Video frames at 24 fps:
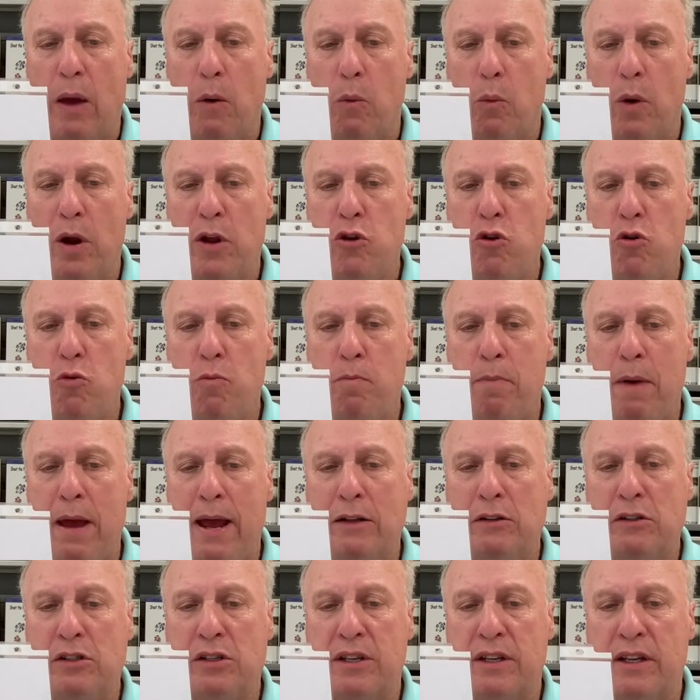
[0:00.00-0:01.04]
when you
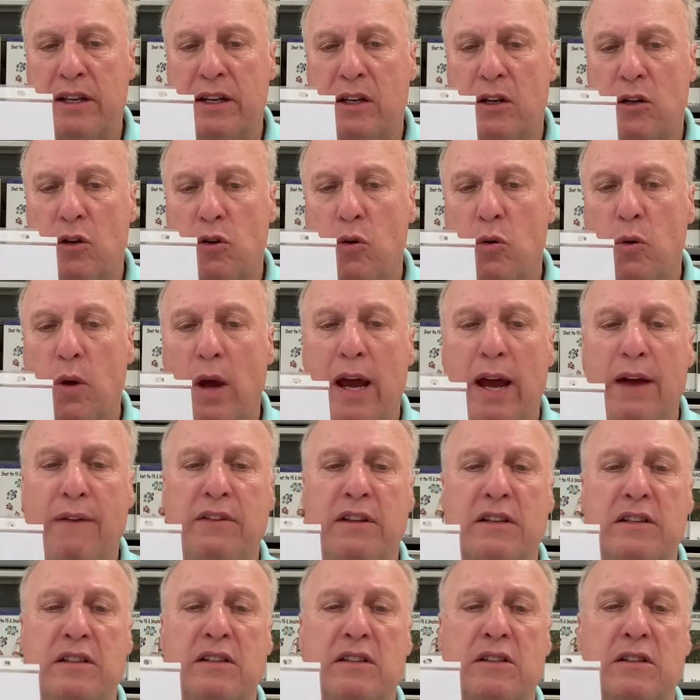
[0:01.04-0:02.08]
bounce it, you have
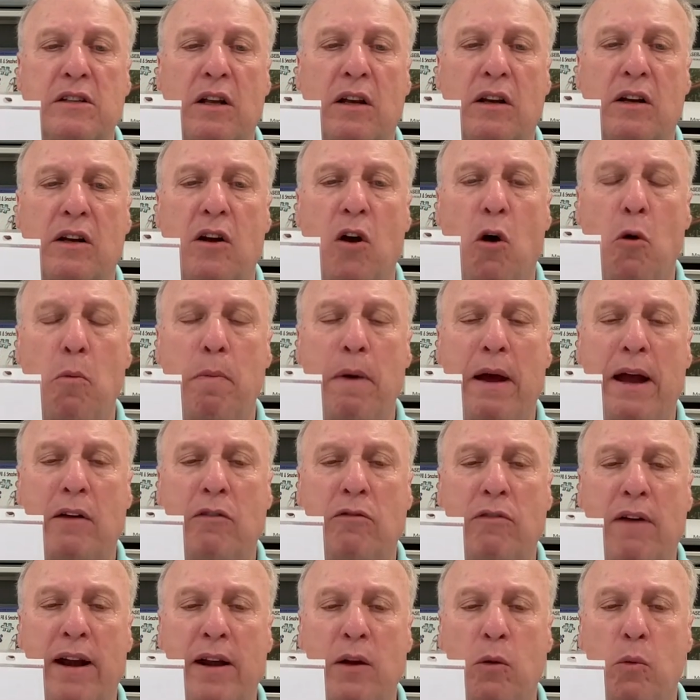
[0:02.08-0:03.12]
to go back
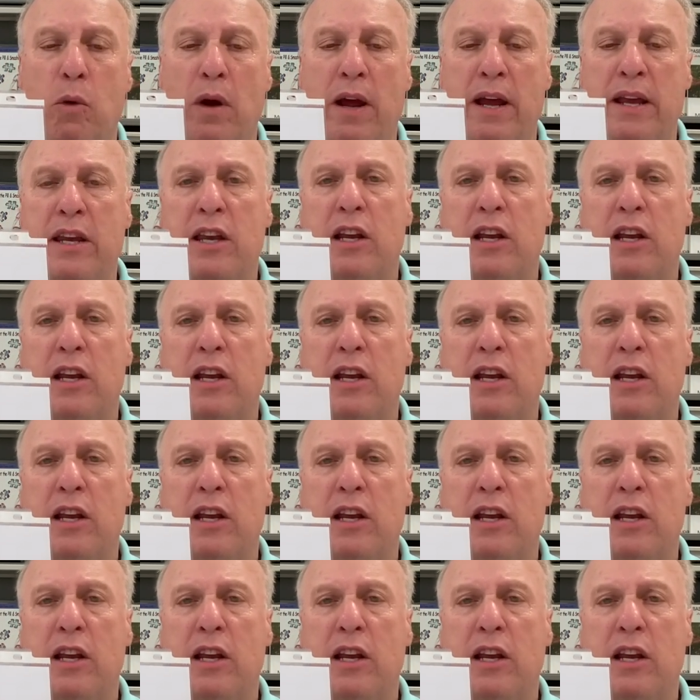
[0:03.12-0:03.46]
right away.